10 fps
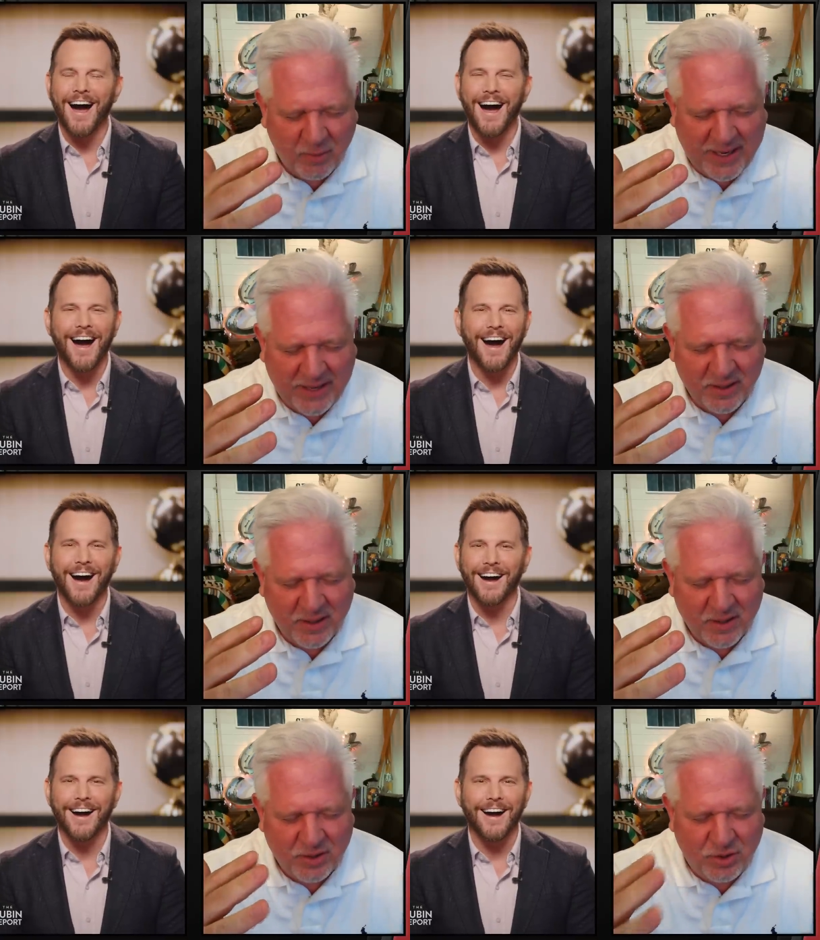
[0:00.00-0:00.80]
Speaker 1: wait.
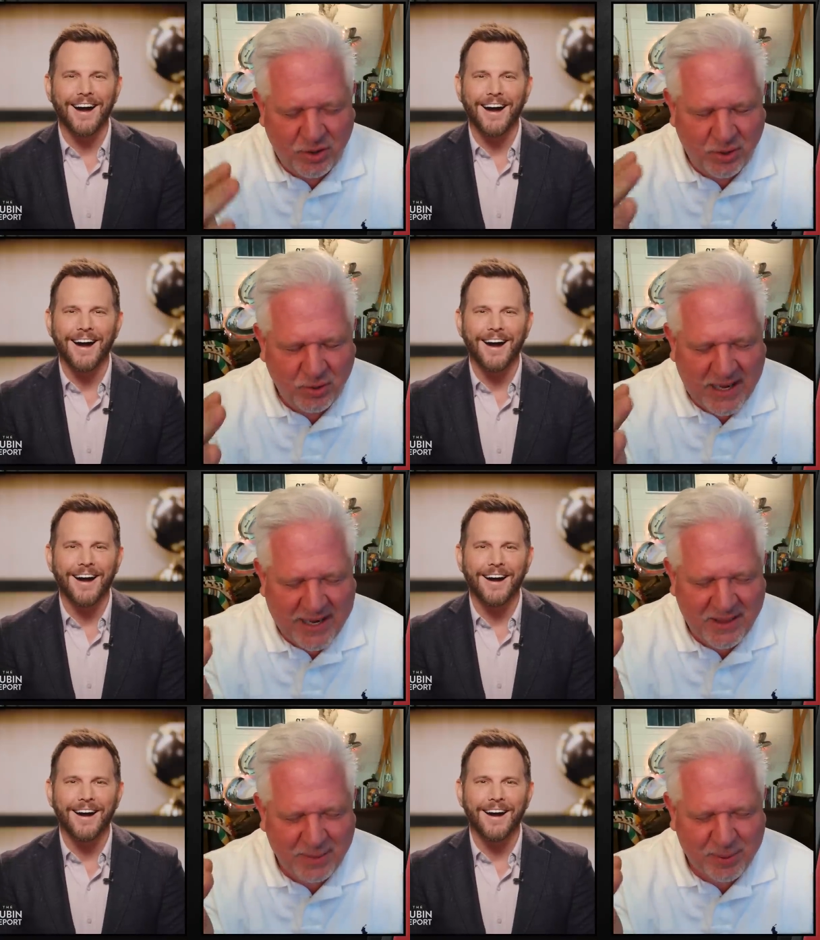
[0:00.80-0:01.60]
Do you
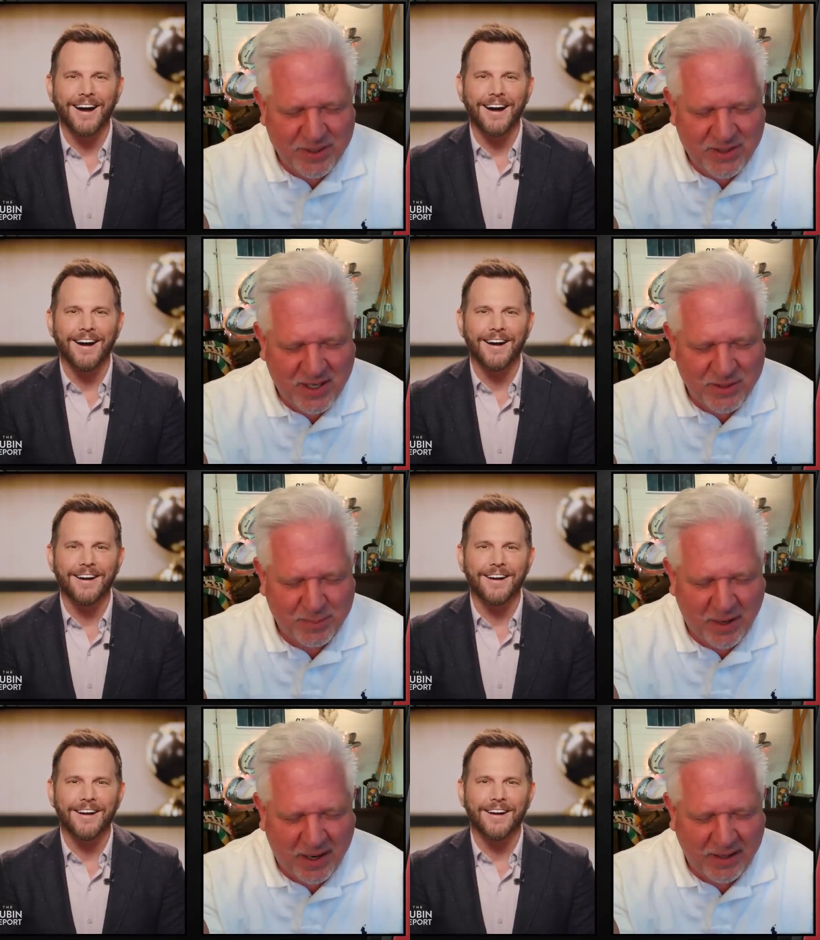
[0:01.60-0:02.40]
like The Princess
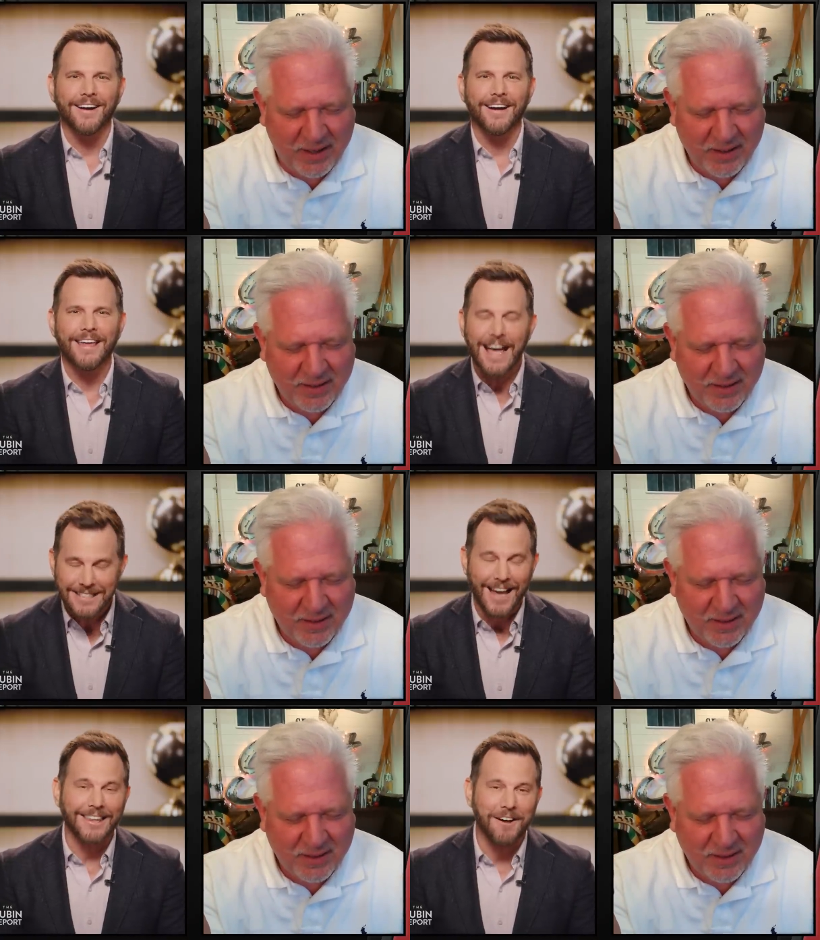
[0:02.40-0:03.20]
Bride?
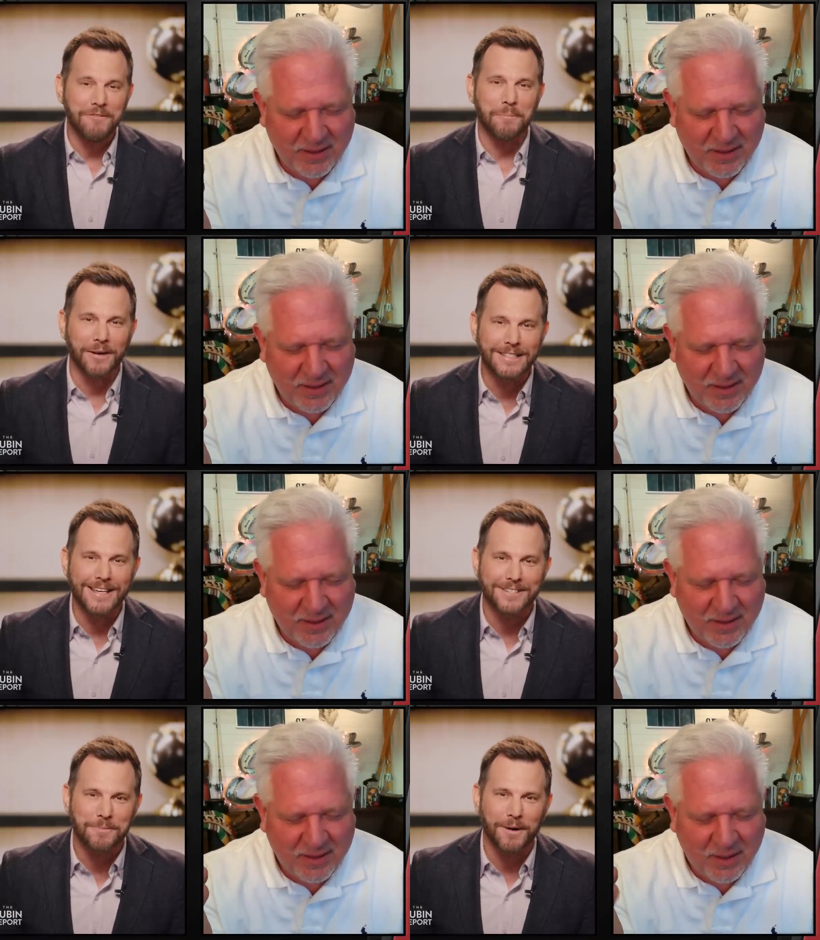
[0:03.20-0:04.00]
Speaker 2: Yes, I love The
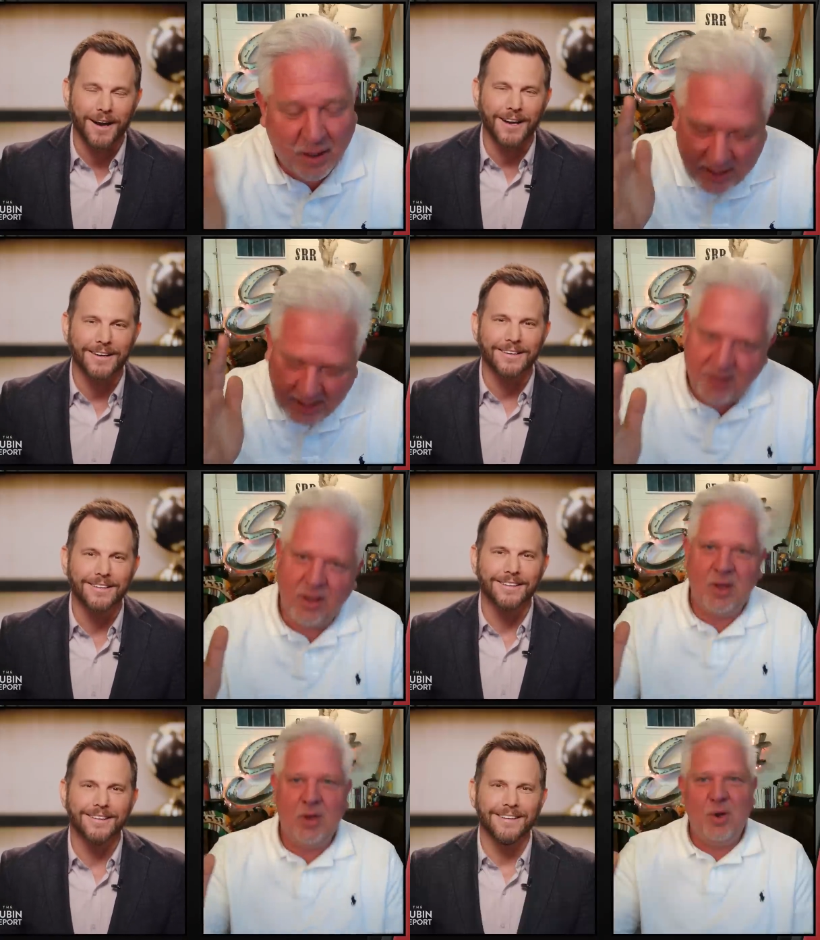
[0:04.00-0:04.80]
Princess Bride.
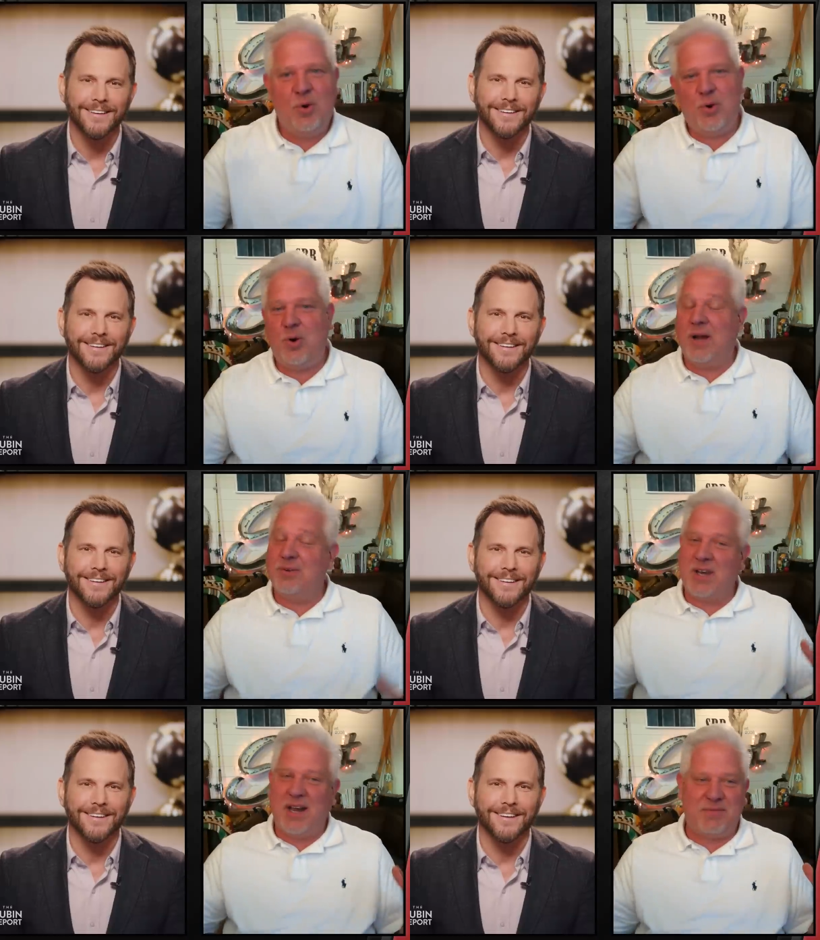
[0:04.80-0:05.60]
Speaker 1: I
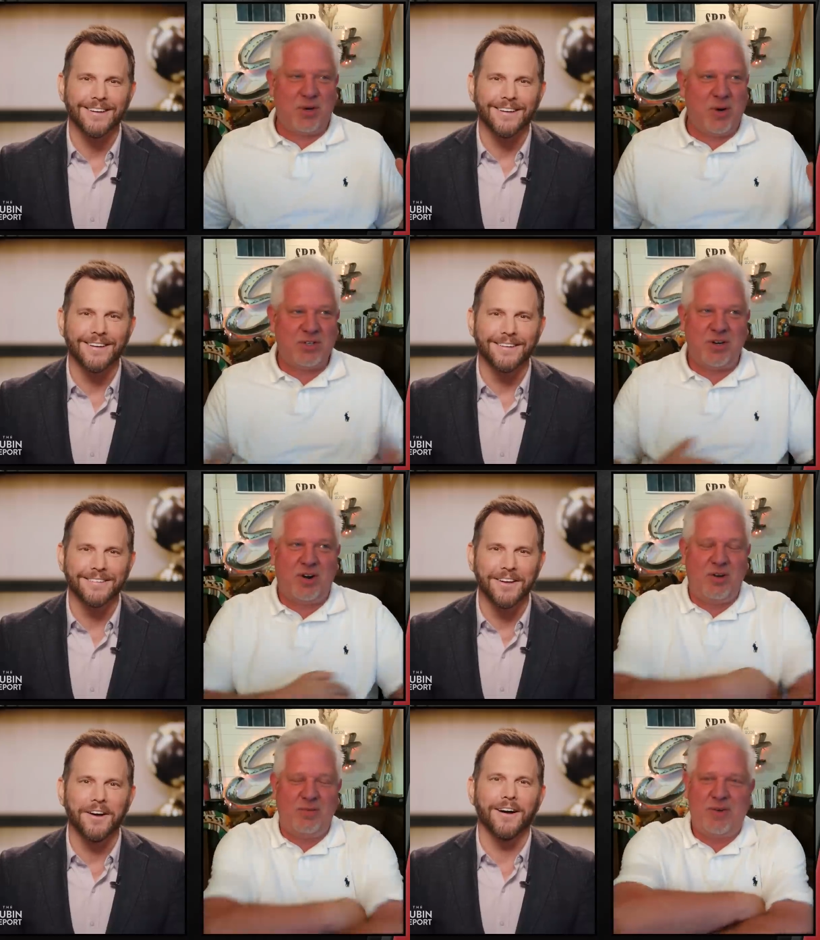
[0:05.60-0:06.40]
was going to have to question
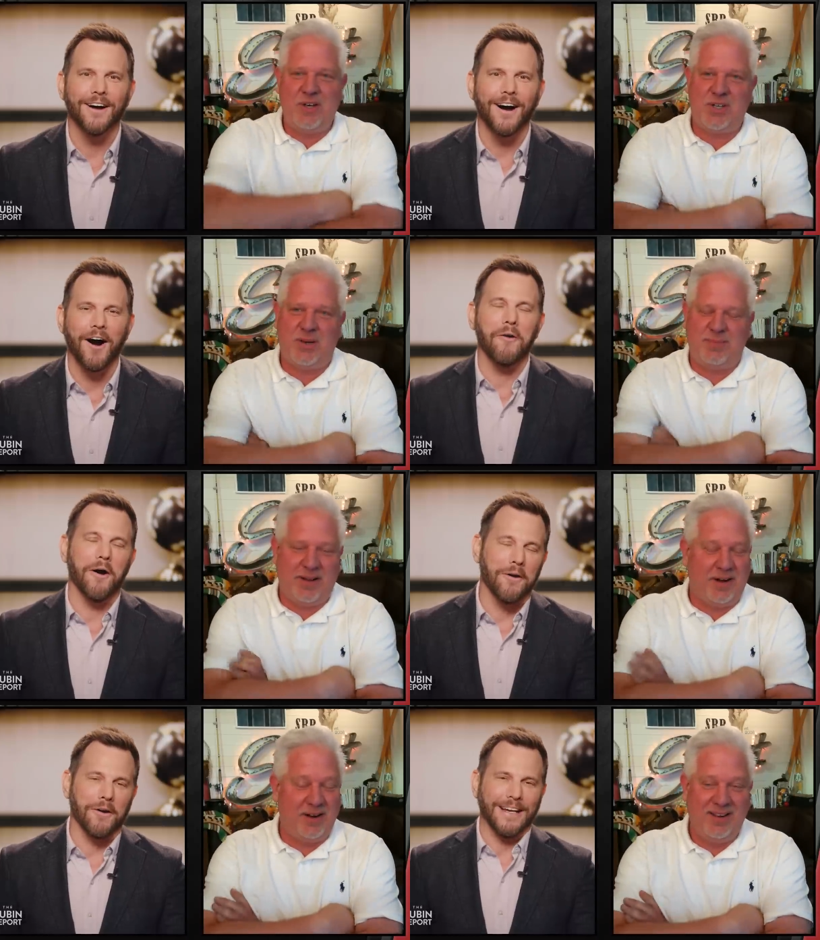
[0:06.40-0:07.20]
our whole friendship.
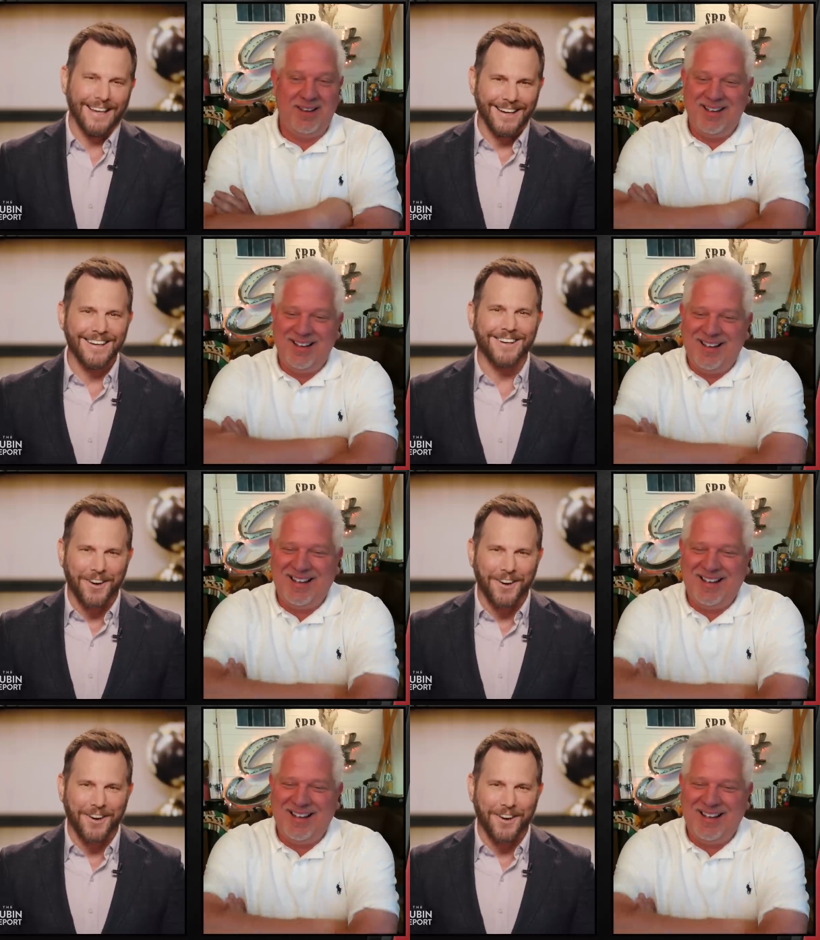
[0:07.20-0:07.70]
Oh,
Speaker 2: oh, oh.